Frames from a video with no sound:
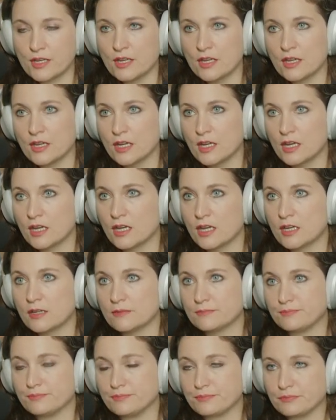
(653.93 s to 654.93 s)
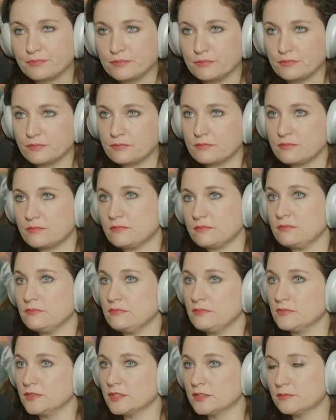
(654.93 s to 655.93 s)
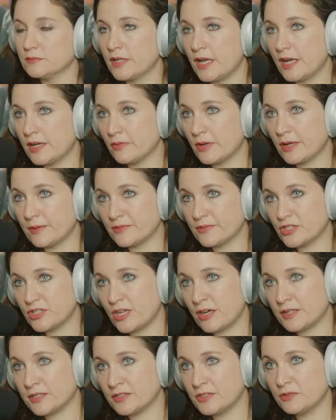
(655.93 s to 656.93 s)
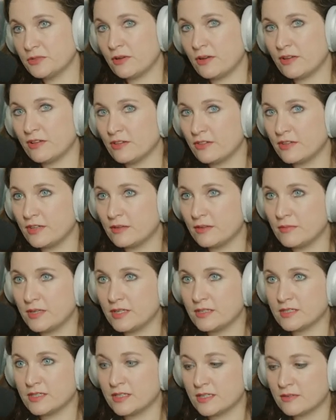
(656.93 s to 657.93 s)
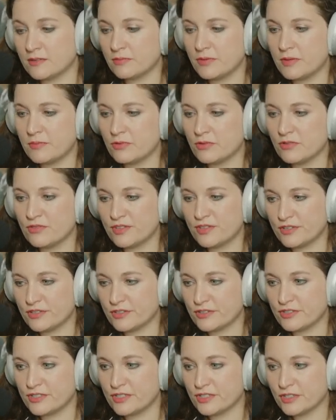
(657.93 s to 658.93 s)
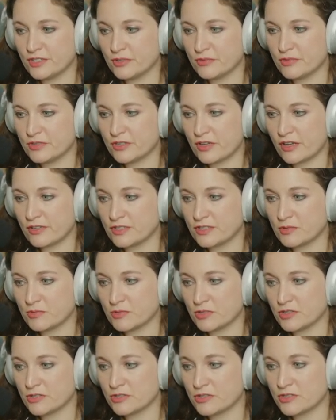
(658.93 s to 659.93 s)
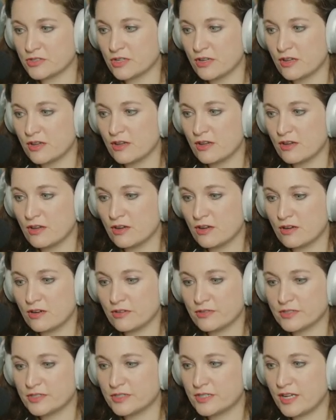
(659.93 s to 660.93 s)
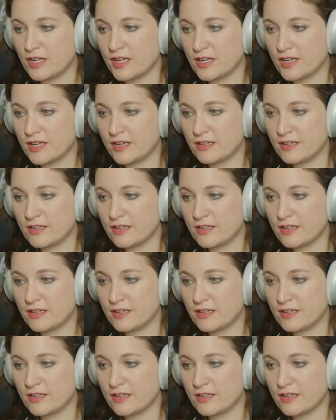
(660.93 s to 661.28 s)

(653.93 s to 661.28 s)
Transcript: But anyway, shout out to all the amazing people that are dealing with customers on this day